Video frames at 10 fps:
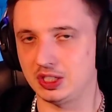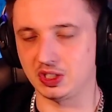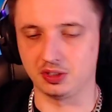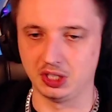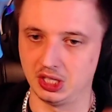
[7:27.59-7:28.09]

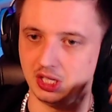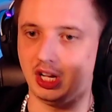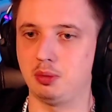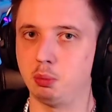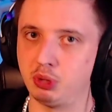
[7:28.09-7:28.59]
So
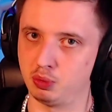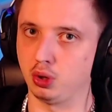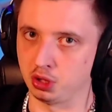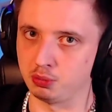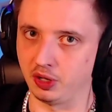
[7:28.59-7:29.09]
I'm a bit
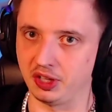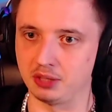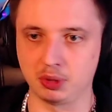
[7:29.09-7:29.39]
worried about that,